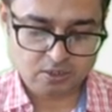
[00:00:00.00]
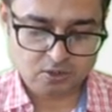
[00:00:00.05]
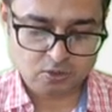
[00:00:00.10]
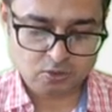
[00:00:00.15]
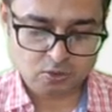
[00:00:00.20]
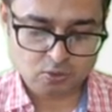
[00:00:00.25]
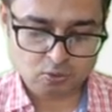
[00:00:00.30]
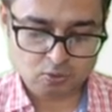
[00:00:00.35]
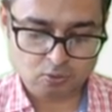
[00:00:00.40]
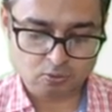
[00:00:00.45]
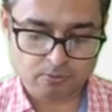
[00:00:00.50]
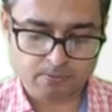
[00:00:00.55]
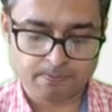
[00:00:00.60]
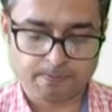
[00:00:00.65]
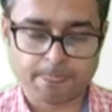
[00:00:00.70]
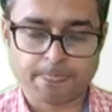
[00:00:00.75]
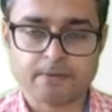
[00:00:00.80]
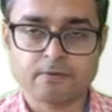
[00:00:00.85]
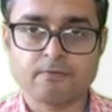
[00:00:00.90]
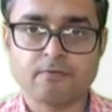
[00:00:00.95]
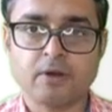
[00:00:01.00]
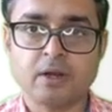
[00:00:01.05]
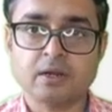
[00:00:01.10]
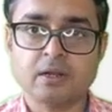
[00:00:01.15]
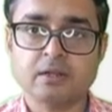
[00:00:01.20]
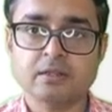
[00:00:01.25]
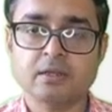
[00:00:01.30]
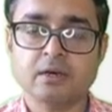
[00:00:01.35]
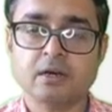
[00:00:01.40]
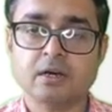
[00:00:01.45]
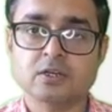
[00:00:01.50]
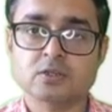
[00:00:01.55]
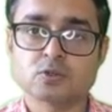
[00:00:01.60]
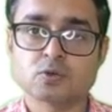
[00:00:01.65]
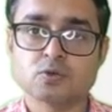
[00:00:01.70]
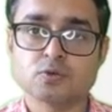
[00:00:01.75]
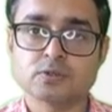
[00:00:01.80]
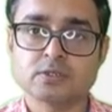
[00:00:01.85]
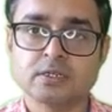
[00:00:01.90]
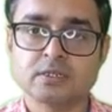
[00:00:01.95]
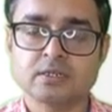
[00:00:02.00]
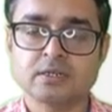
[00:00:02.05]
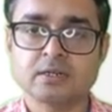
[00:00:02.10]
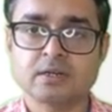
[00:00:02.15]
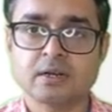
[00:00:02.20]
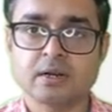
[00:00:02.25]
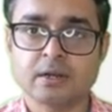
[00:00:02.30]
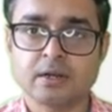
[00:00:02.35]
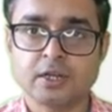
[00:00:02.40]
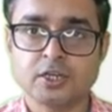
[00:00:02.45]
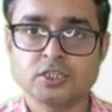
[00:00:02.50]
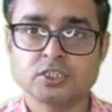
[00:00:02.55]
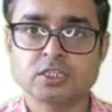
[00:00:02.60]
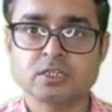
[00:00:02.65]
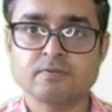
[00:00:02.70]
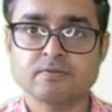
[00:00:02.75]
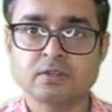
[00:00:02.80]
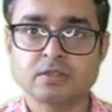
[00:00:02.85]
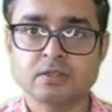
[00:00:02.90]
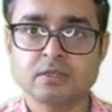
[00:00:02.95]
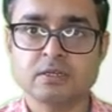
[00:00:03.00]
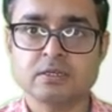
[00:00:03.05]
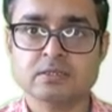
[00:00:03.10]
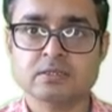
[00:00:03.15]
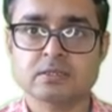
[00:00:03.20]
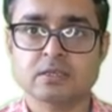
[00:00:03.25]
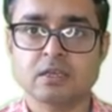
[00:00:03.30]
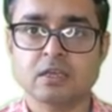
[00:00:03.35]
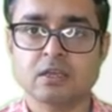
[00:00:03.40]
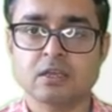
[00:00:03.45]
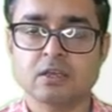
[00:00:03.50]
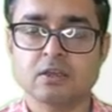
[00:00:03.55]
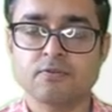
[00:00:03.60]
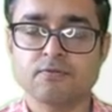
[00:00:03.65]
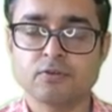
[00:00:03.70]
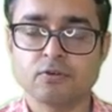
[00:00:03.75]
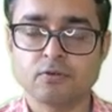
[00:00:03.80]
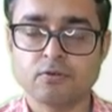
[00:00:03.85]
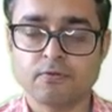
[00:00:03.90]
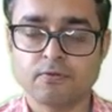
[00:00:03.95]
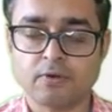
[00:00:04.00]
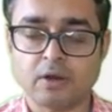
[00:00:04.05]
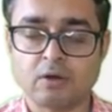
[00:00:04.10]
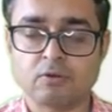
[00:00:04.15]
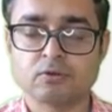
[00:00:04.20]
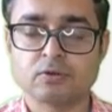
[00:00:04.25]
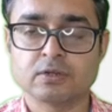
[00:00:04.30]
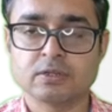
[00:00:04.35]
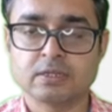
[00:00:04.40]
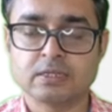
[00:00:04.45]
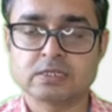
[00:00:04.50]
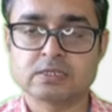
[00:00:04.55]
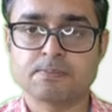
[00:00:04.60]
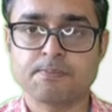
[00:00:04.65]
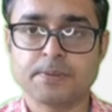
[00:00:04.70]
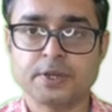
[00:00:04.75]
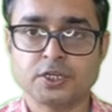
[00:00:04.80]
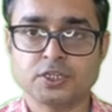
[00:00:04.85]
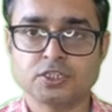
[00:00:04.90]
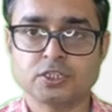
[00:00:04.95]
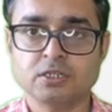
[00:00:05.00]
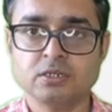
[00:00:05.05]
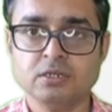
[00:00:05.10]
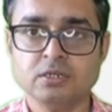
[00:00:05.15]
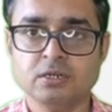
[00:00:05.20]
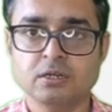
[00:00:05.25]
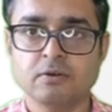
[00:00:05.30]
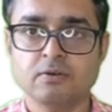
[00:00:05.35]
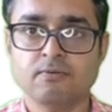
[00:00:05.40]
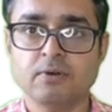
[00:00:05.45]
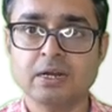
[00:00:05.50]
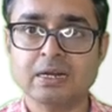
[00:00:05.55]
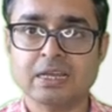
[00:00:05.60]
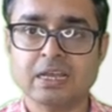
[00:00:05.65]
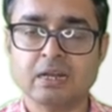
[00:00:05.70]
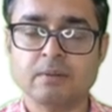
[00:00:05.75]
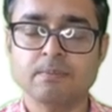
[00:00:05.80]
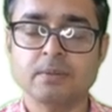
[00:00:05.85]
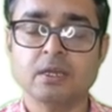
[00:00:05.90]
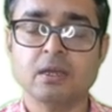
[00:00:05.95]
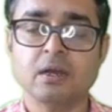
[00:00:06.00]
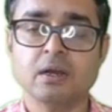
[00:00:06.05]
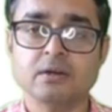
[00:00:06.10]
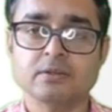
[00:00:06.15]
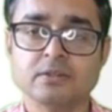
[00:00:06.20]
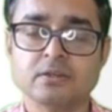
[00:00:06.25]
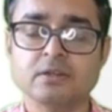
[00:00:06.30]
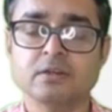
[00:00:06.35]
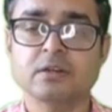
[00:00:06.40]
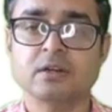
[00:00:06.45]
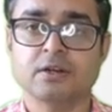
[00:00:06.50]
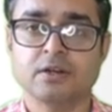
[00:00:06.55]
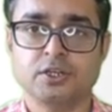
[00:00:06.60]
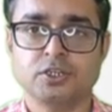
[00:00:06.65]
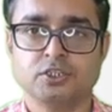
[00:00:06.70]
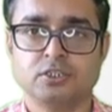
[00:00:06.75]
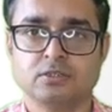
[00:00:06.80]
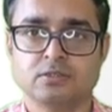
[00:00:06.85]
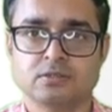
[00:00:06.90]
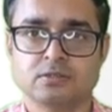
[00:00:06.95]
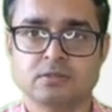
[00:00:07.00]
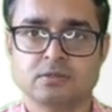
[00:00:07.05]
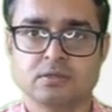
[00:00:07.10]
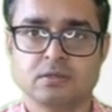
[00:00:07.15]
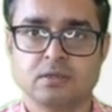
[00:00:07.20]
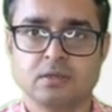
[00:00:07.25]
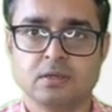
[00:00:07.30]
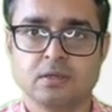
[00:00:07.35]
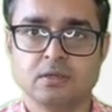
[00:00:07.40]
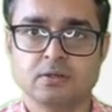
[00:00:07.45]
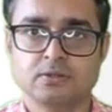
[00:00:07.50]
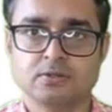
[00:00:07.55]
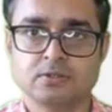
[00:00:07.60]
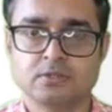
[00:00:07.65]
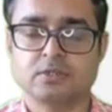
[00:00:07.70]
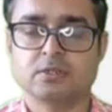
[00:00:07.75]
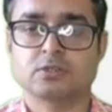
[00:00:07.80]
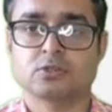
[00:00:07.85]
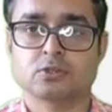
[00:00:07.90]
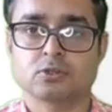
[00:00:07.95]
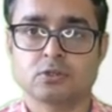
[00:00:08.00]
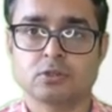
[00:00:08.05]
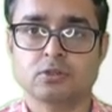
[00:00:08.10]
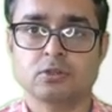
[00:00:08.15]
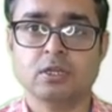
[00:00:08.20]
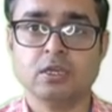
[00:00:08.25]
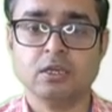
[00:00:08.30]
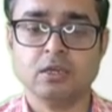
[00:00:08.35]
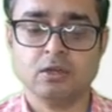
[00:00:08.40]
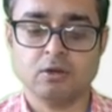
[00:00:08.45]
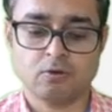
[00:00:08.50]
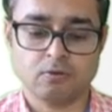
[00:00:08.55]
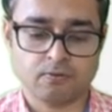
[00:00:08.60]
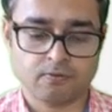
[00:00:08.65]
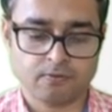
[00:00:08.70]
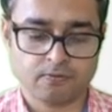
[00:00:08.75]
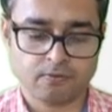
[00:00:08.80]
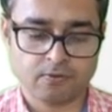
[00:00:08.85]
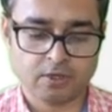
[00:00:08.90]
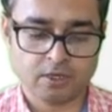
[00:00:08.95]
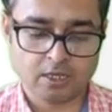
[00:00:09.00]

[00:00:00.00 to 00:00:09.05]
So, what are the associated conditions with this? If you found this patient, what can be other conditions? Just think of.